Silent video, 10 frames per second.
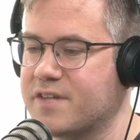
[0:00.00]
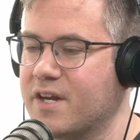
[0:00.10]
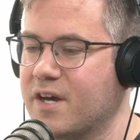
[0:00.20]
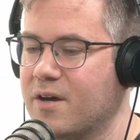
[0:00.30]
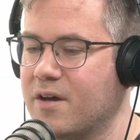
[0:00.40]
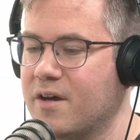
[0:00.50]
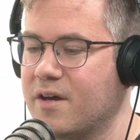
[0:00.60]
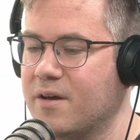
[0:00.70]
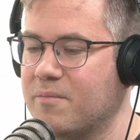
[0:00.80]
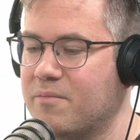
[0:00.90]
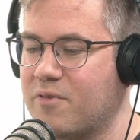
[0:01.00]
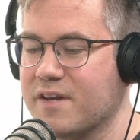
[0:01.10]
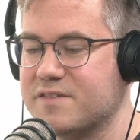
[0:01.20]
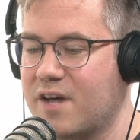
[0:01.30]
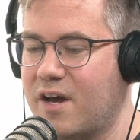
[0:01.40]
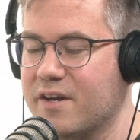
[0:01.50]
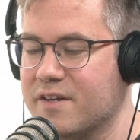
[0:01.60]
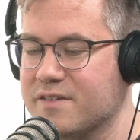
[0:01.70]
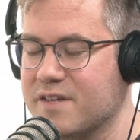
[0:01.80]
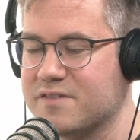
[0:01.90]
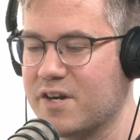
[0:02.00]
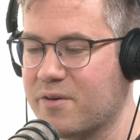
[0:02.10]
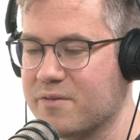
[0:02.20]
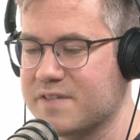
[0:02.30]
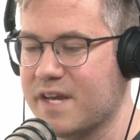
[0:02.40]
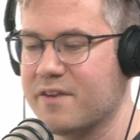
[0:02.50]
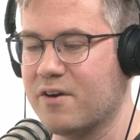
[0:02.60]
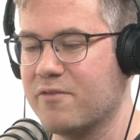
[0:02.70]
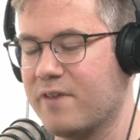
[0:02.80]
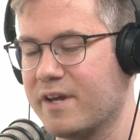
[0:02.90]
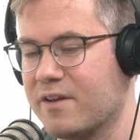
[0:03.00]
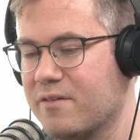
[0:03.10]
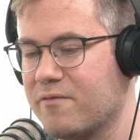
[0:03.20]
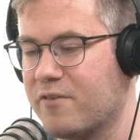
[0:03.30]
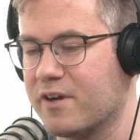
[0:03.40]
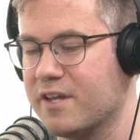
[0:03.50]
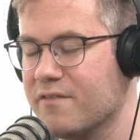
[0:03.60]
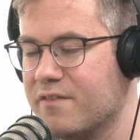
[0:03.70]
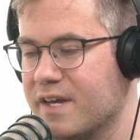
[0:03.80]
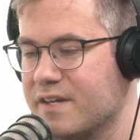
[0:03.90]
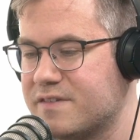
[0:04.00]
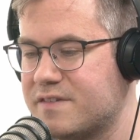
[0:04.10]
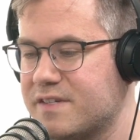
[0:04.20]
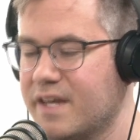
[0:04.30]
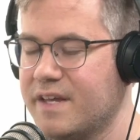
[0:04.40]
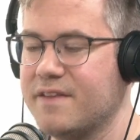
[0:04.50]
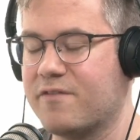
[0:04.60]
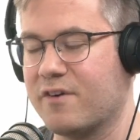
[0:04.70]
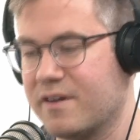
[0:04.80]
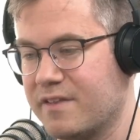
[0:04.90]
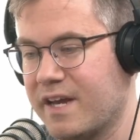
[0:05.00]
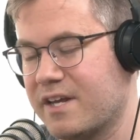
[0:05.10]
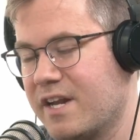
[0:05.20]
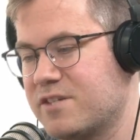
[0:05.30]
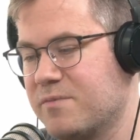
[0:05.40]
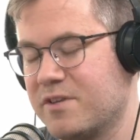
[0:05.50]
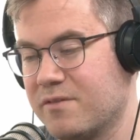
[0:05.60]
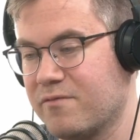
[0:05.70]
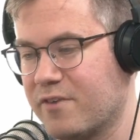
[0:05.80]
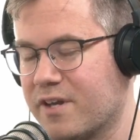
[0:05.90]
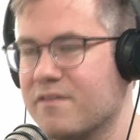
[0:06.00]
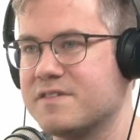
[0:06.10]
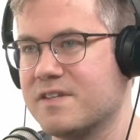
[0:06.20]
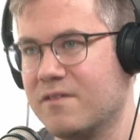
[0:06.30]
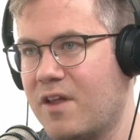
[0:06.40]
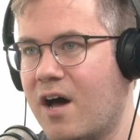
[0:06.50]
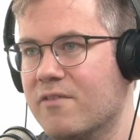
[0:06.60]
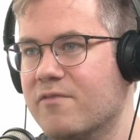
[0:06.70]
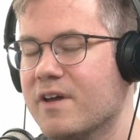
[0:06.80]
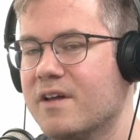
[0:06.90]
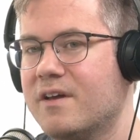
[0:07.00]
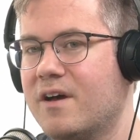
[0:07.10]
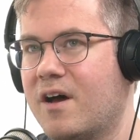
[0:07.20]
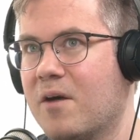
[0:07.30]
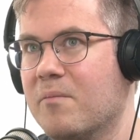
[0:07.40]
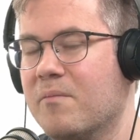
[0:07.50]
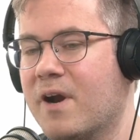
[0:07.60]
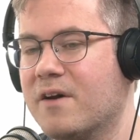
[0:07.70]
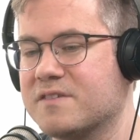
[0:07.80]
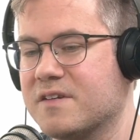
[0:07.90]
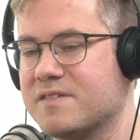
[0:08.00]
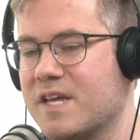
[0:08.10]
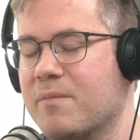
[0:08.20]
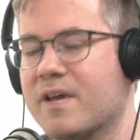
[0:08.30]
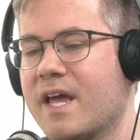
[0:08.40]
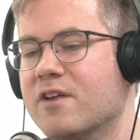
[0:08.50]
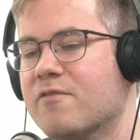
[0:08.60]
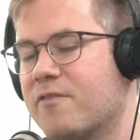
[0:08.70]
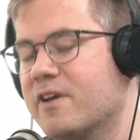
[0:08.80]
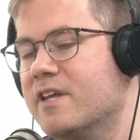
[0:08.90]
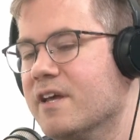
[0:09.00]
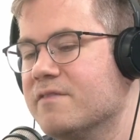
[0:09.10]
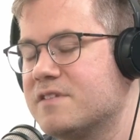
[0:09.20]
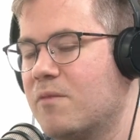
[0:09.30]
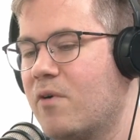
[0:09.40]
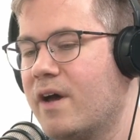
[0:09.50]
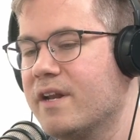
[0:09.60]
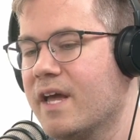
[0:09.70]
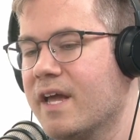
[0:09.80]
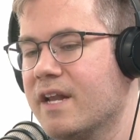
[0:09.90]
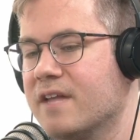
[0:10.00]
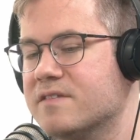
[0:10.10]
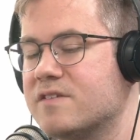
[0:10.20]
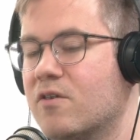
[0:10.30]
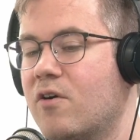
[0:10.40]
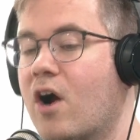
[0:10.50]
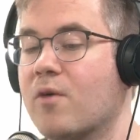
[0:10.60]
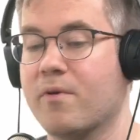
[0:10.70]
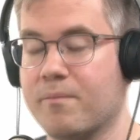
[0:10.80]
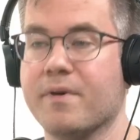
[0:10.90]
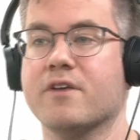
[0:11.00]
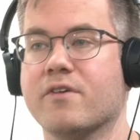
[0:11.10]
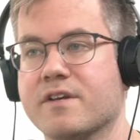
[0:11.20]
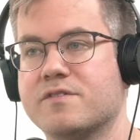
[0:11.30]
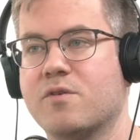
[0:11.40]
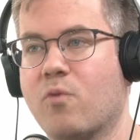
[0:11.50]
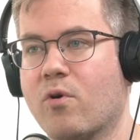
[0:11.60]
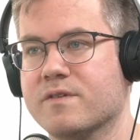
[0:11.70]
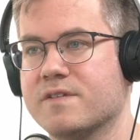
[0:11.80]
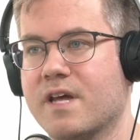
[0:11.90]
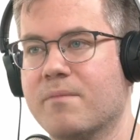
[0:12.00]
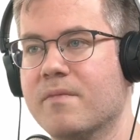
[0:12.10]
gonna press on as, as derik was saying there of like forgiveness for that connection between forgiveness and love um, but I was going to say, but can you forgive someone and, and still harbor bitterness towards? No,